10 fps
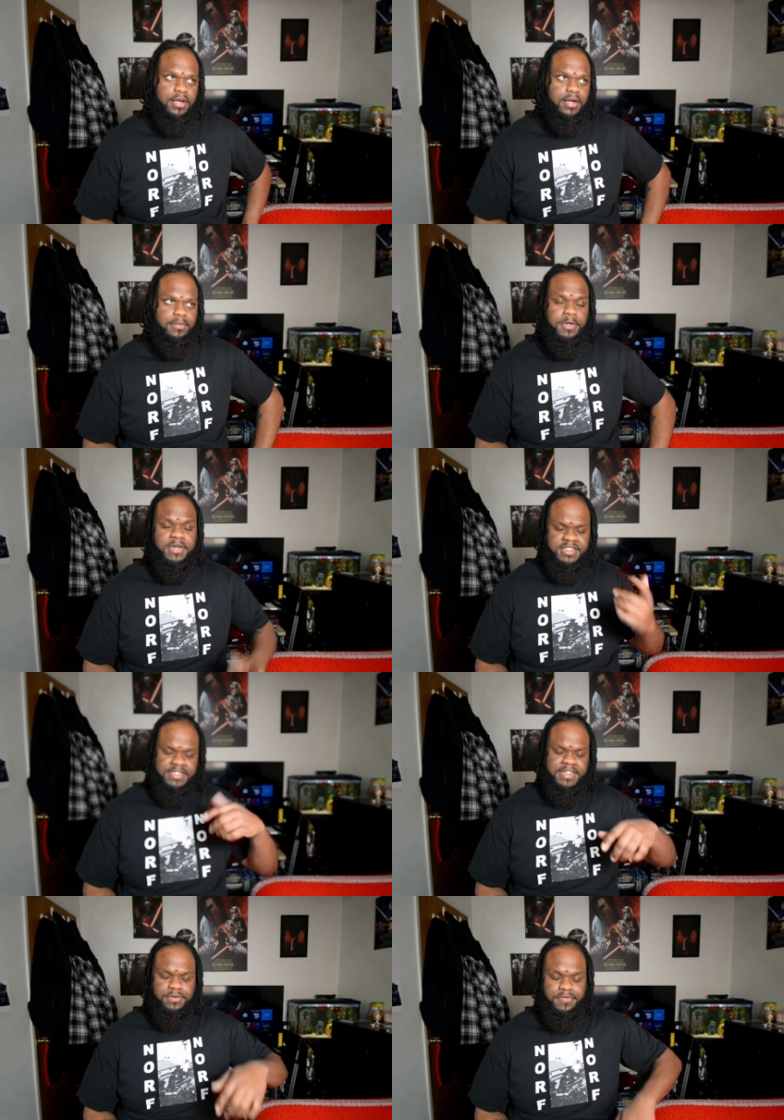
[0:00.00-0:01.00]
Um, I'm answering
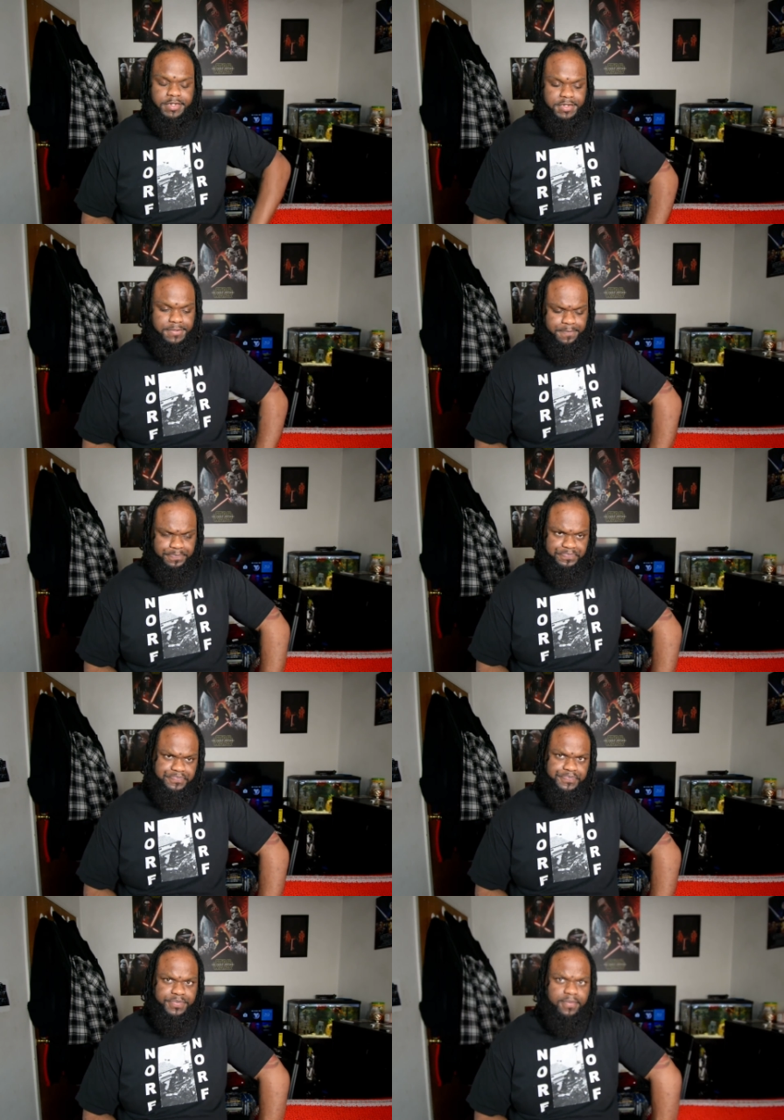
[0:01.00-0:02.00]
the second one first.
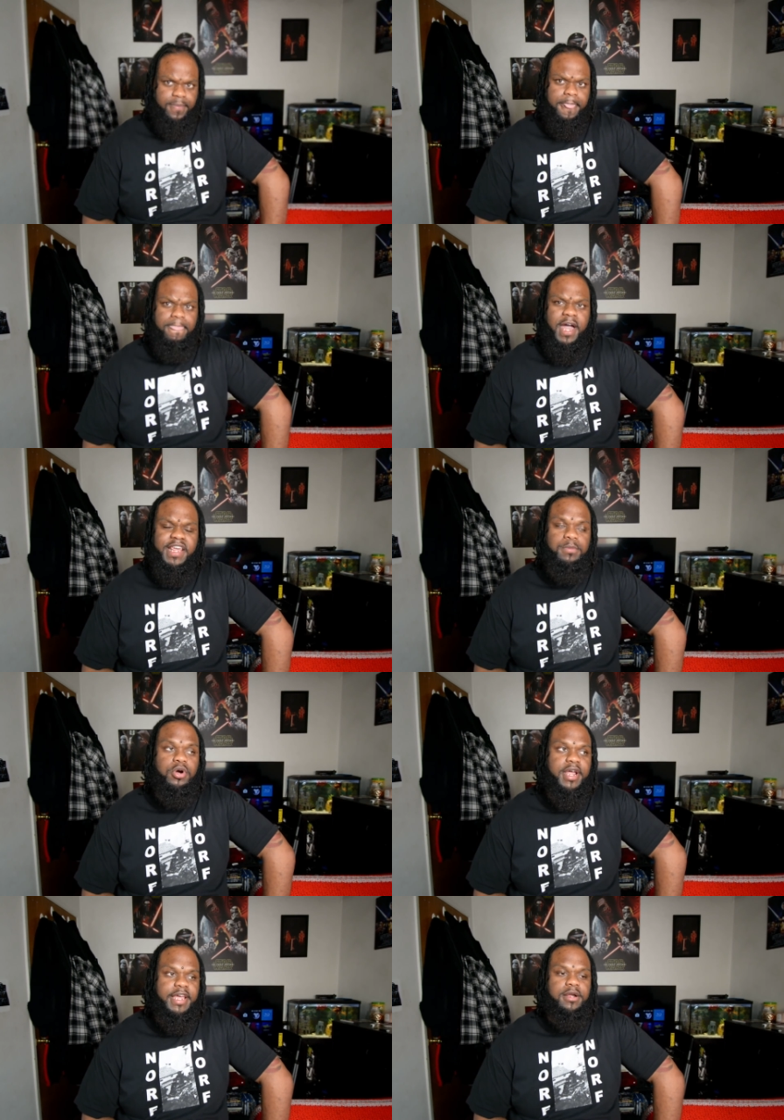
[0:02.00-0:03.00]
I get
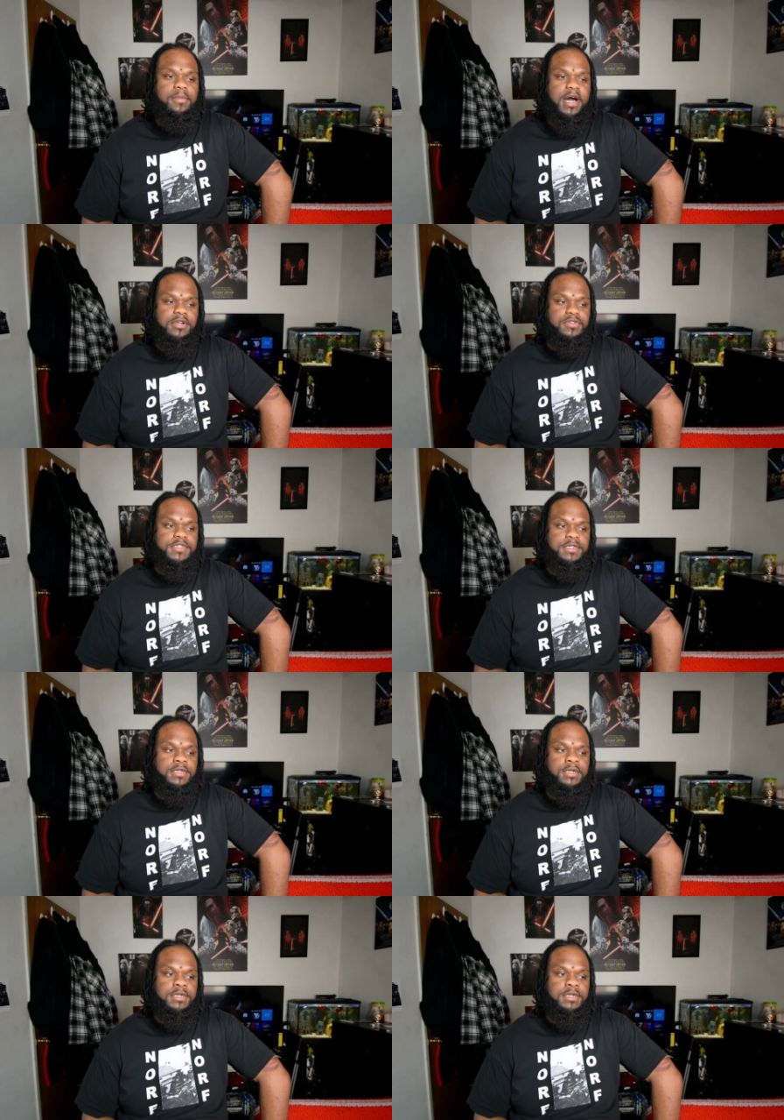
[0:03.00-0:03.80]
more hate on models